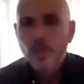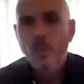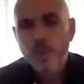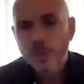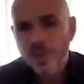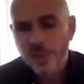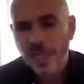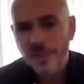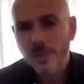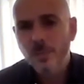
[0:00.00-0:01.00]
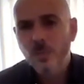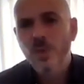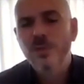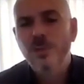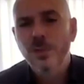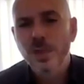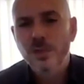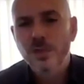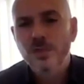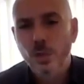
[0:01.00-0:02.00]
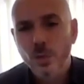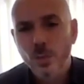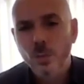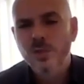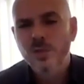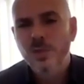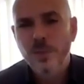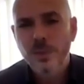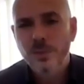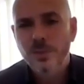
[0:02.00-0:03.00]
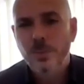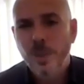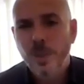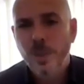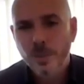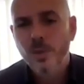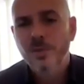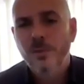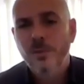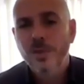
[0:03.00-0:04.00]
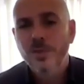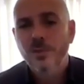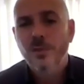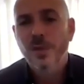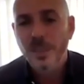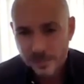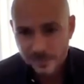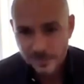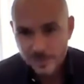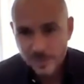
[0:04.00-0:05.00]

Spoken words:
The more you hear that, the more it should feed your soul, the more it should feed your spirit, the more it should feed your fight.